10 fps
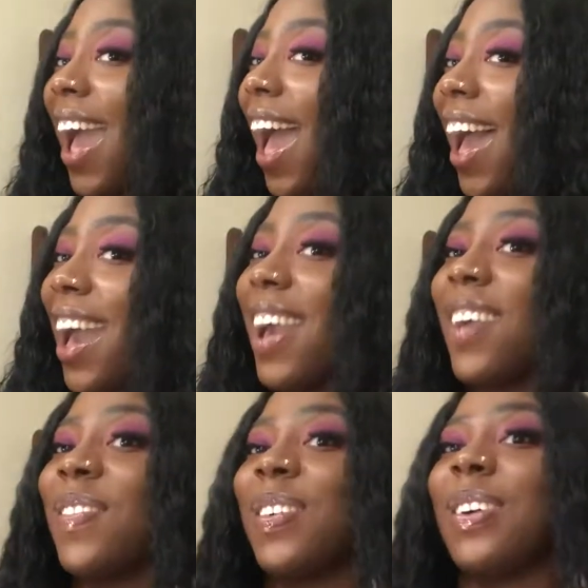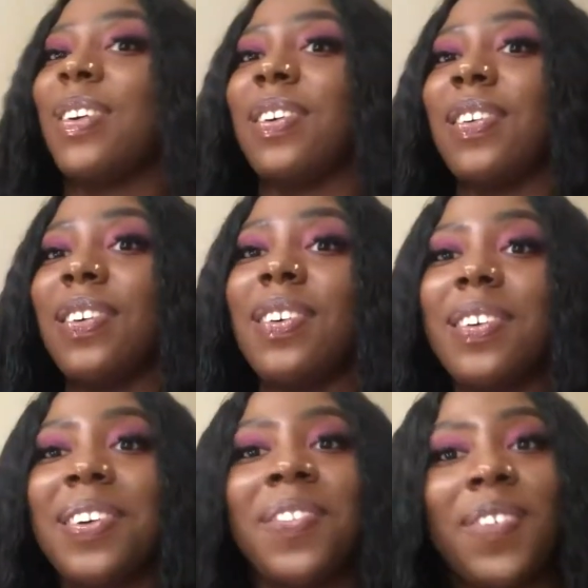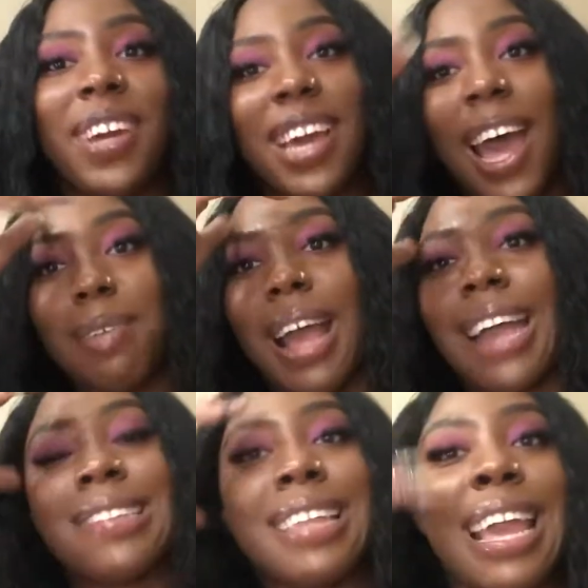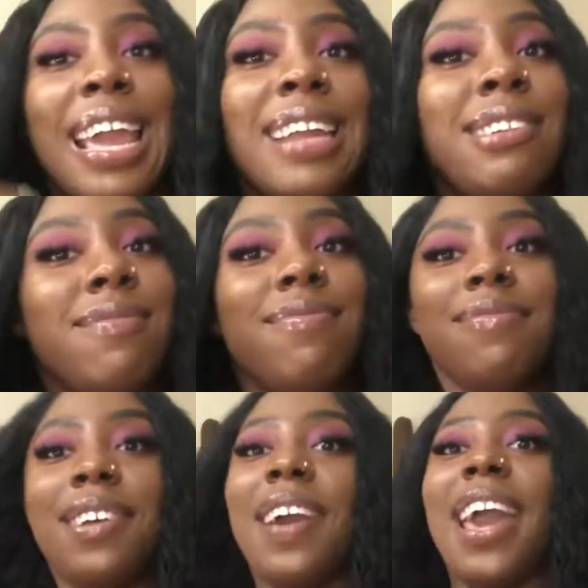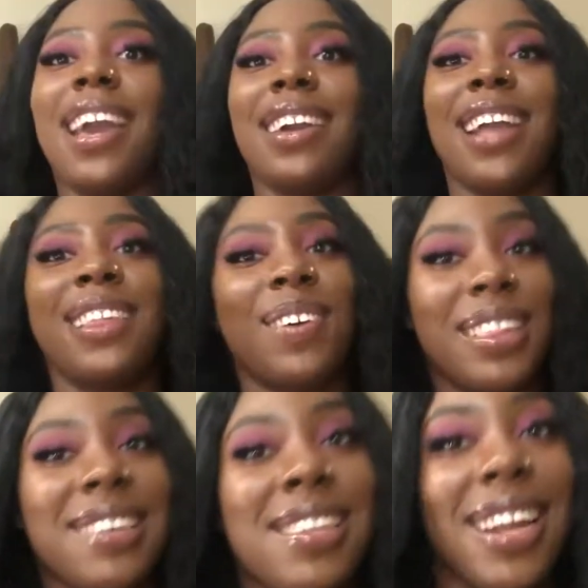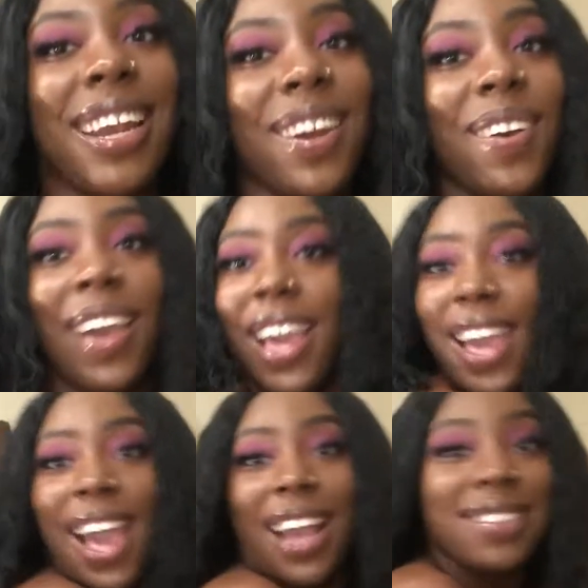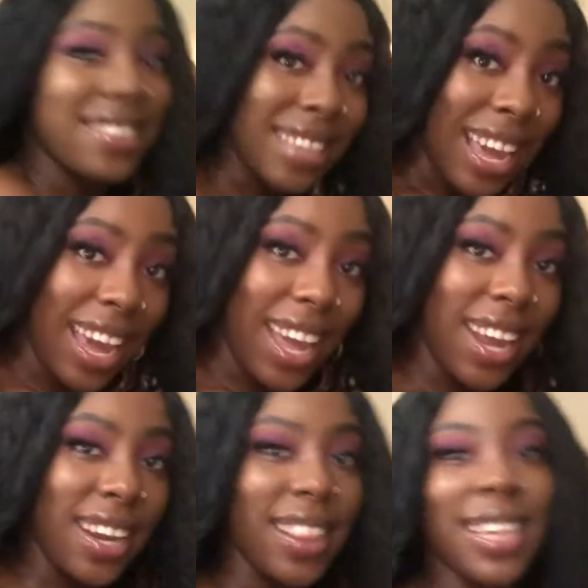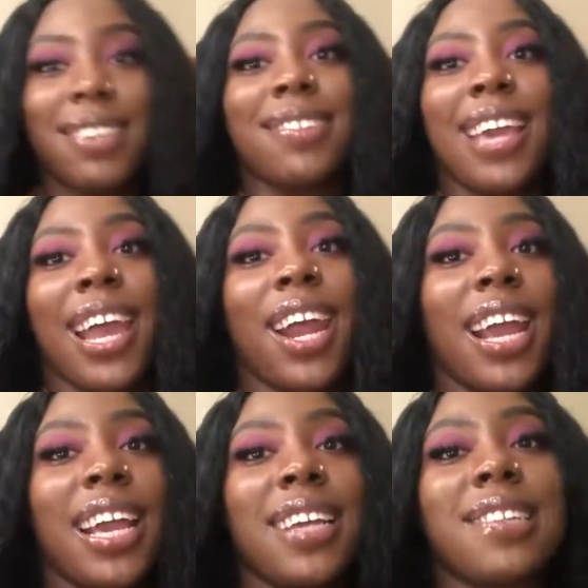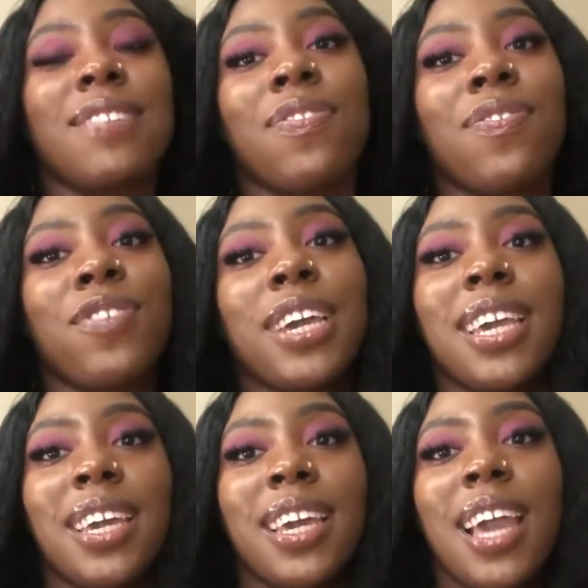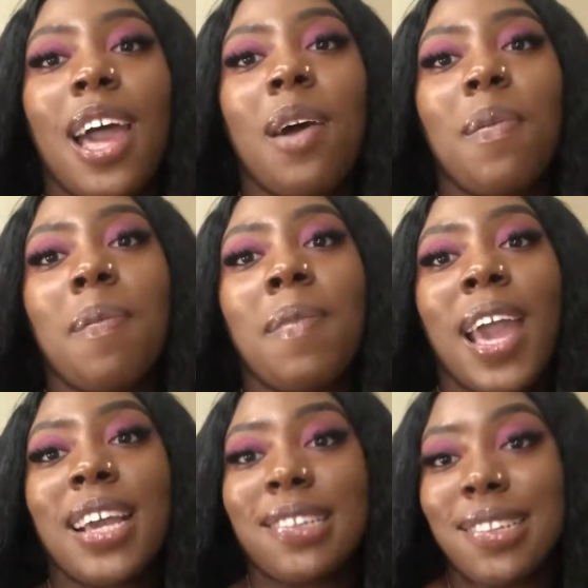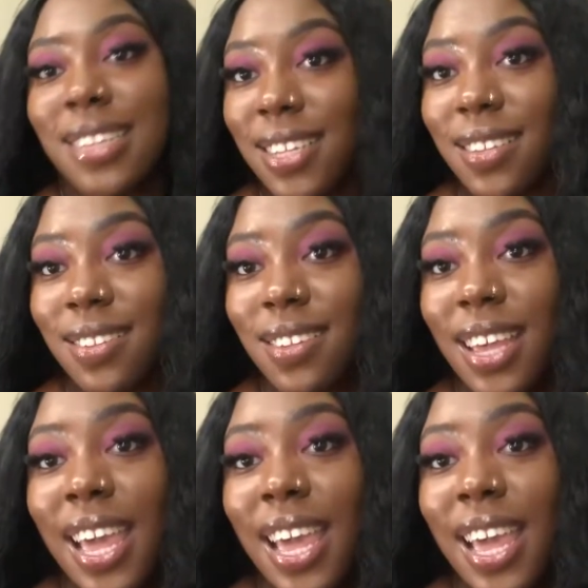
I will, I stand. Okay? Ain't that what they say now? I stand. This hair is freaking amazing.